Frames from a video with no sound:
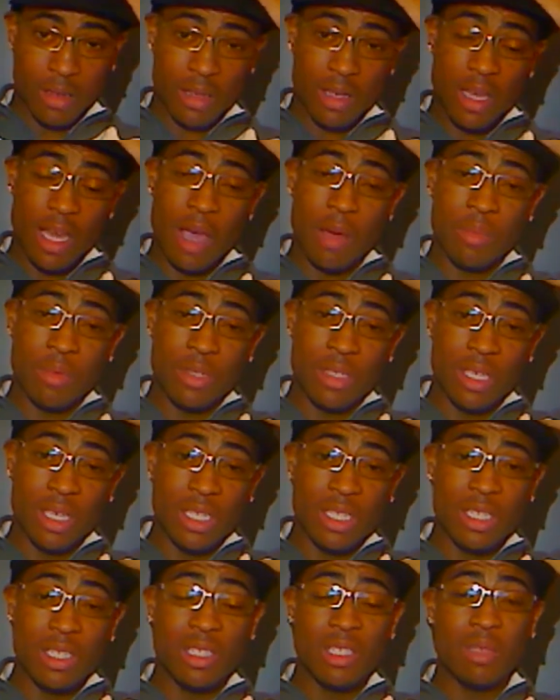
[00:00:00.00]

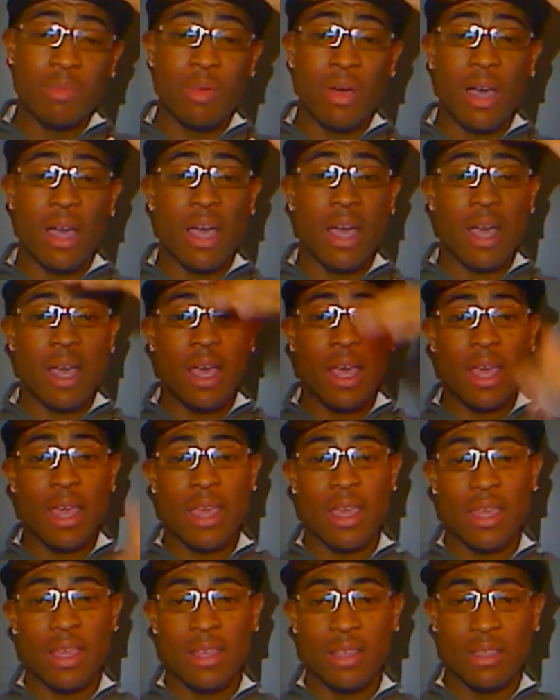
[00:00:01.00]
competition
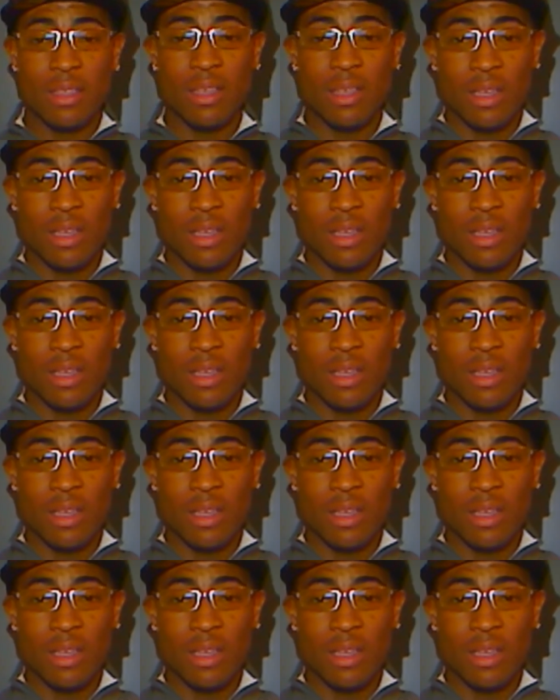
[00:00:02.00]
spies,